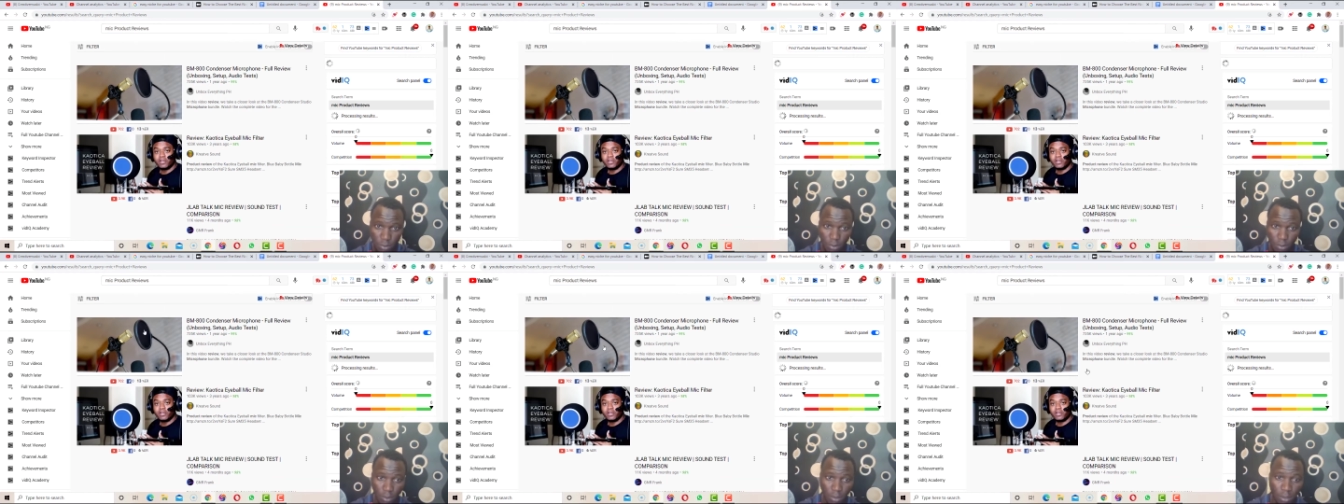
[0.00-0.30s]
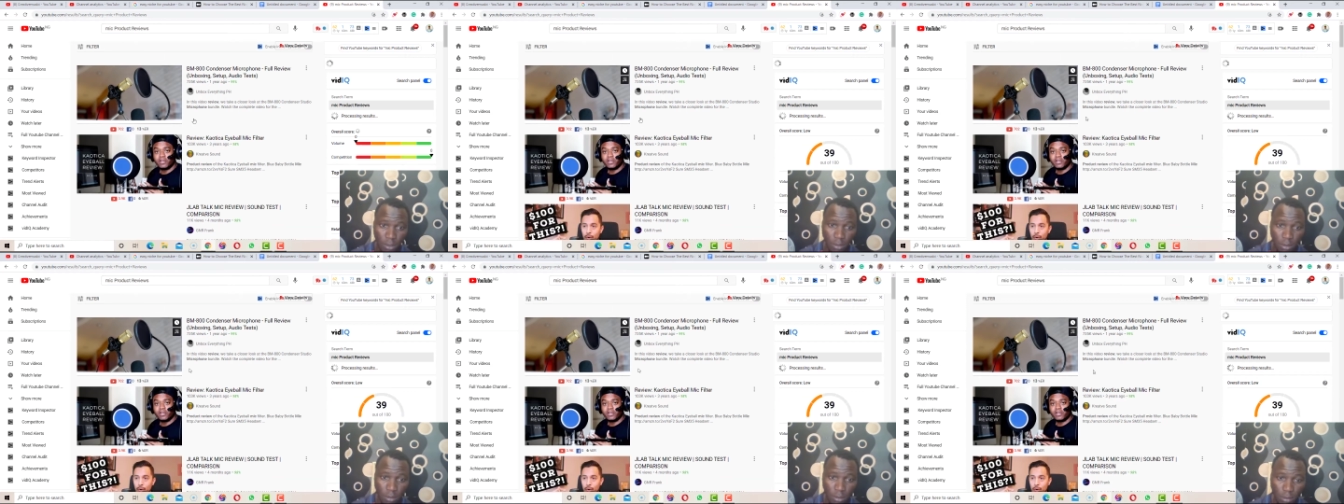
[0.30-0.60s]

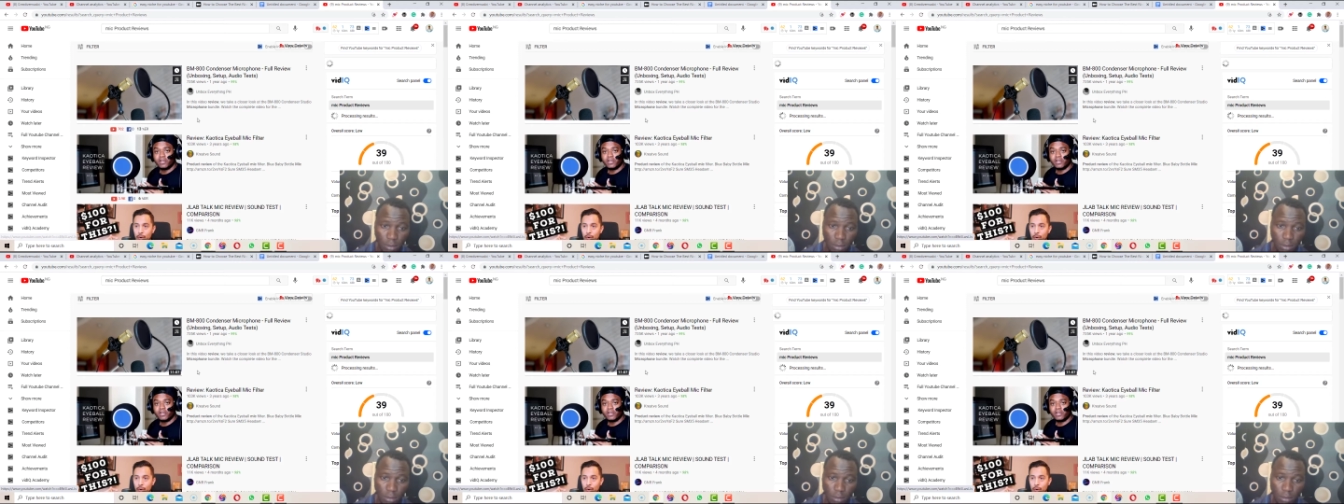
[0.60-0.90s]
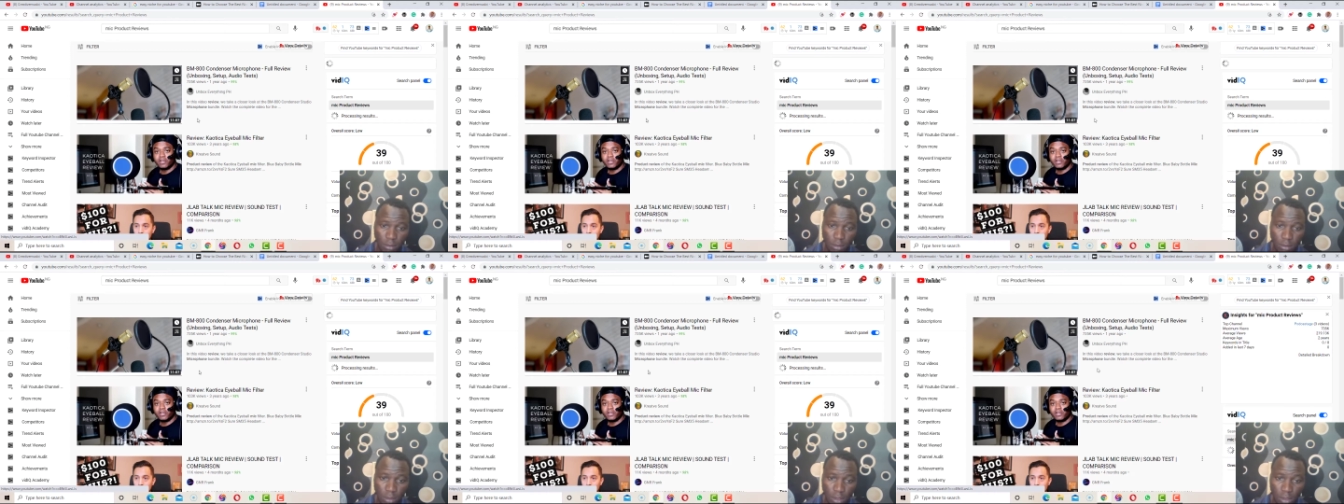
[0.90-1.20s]
Okay,
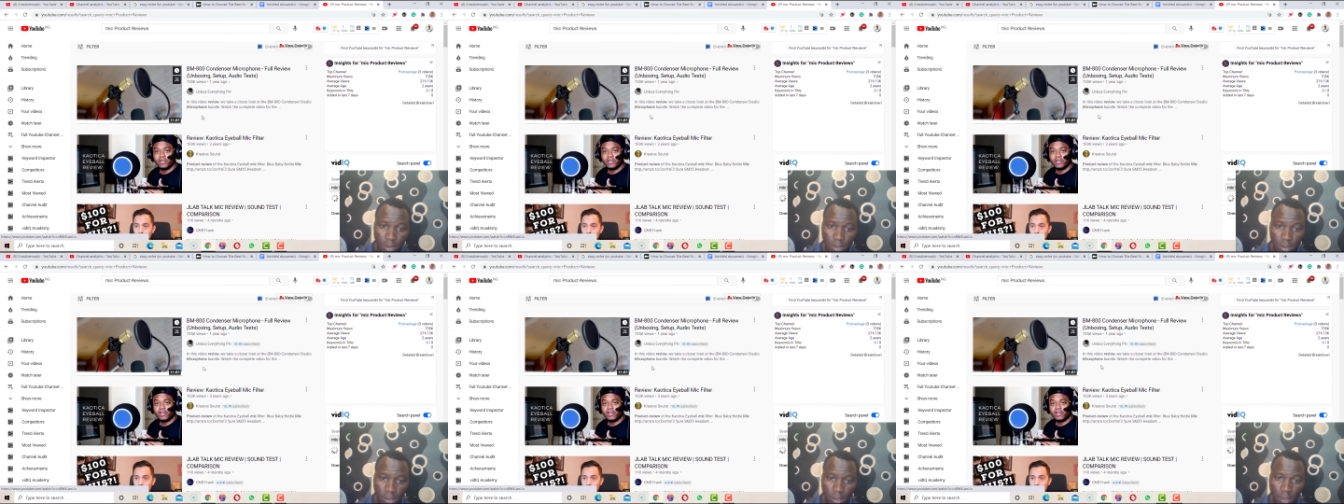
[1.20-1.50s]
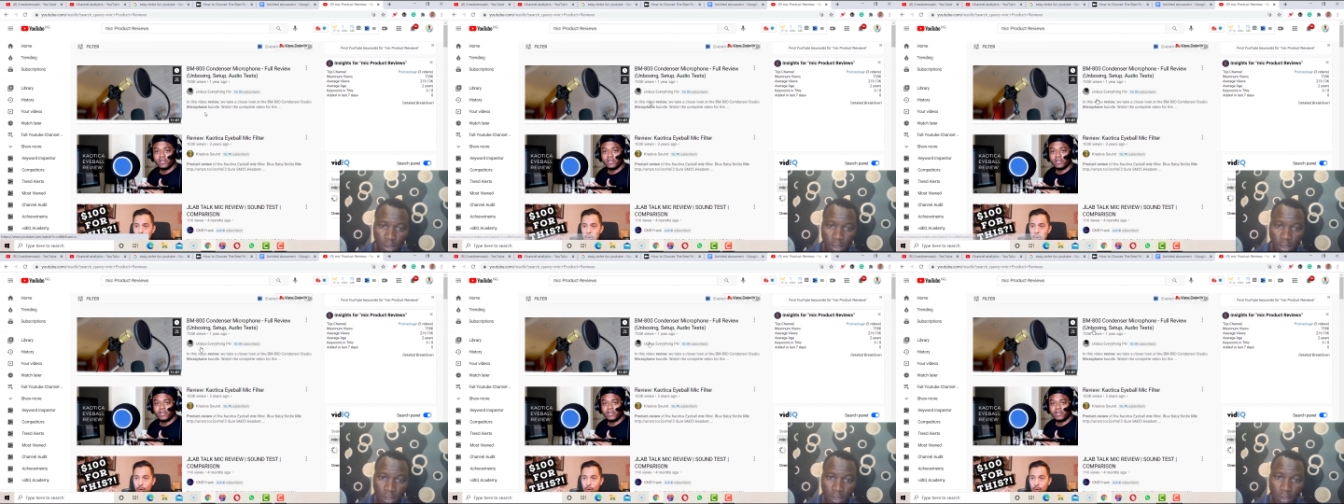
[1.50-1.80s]
you can see
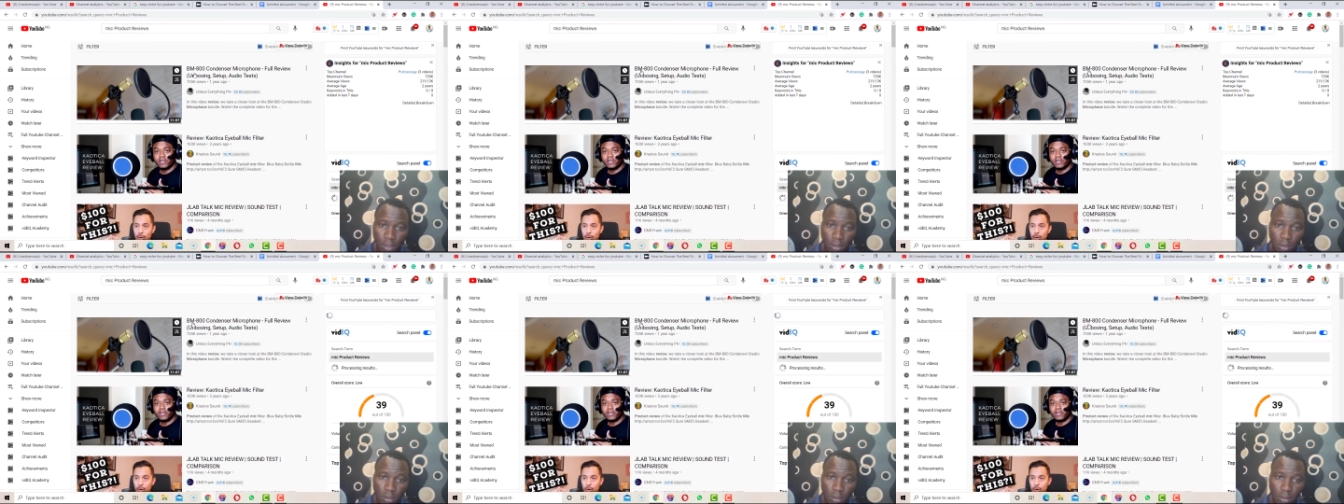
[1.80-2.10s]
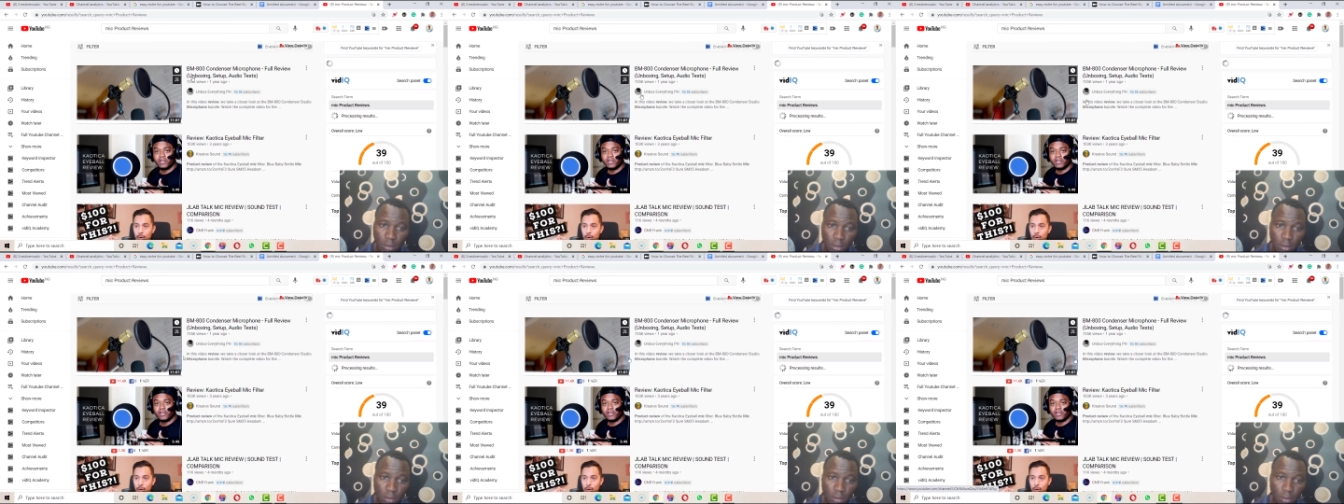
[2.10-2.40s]
here.
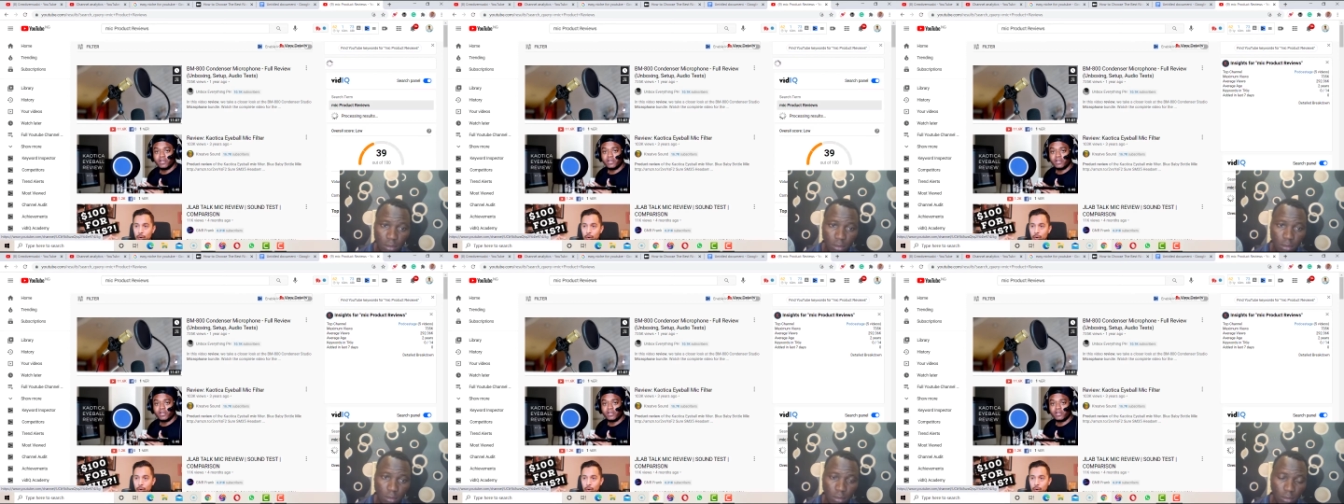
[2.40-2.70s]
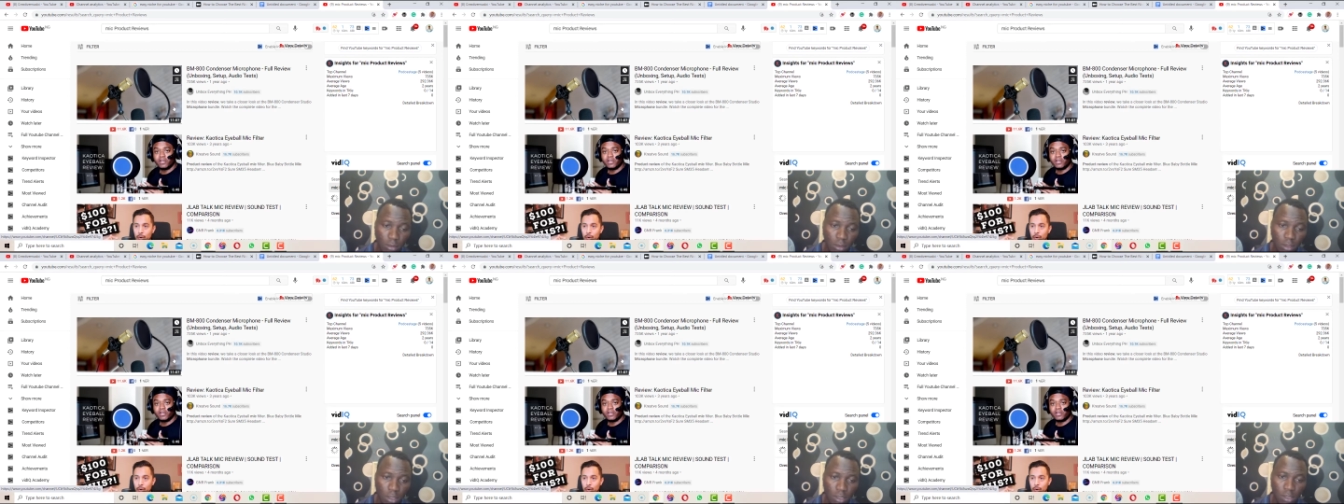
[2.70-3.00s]

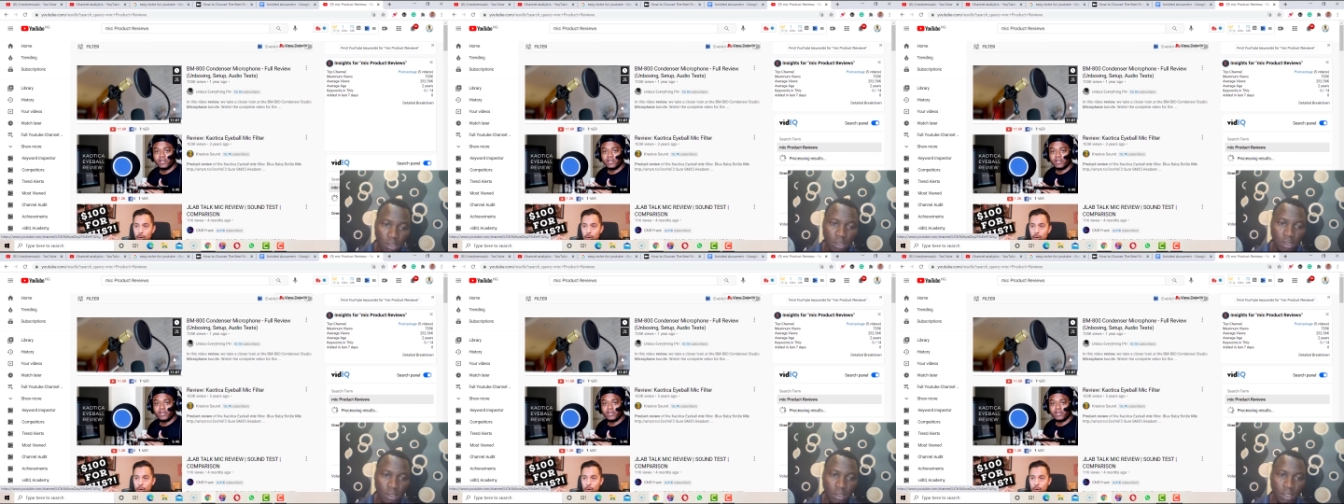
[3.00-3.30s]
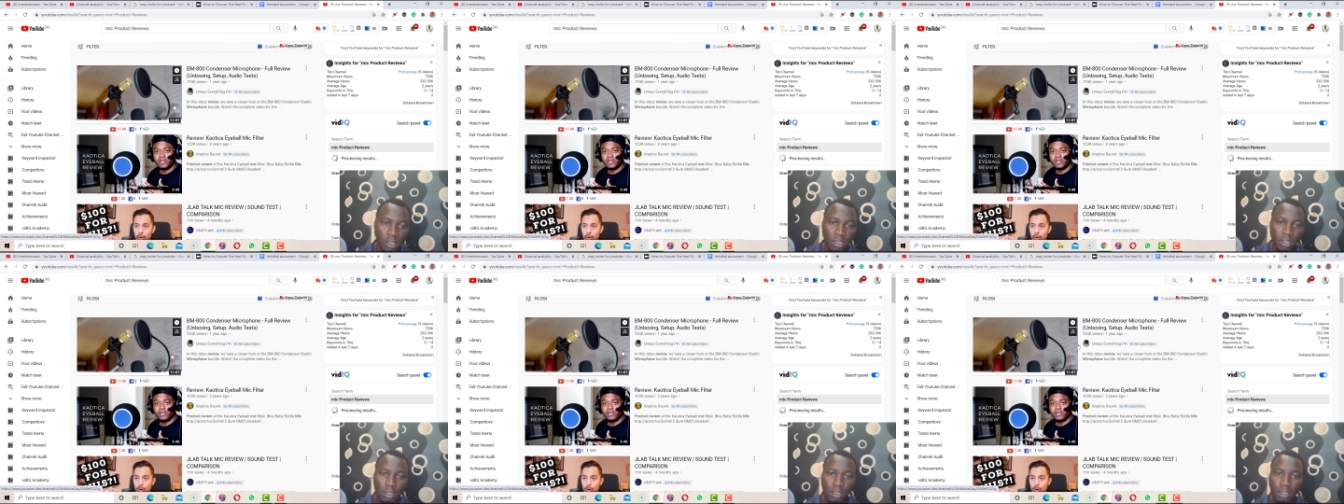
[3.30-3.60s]
You can see
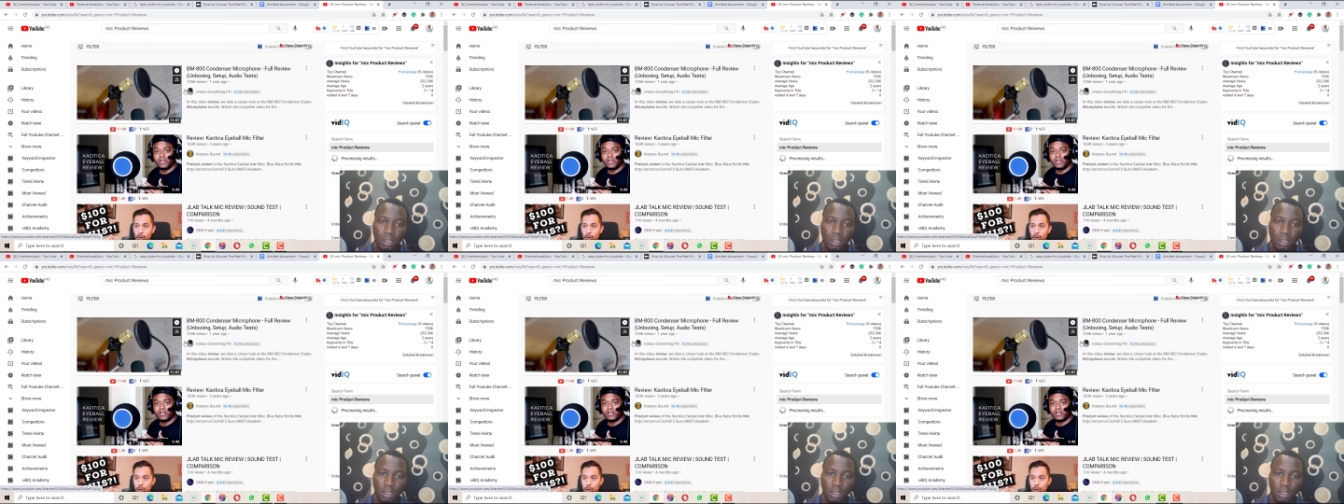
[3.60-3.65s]
here.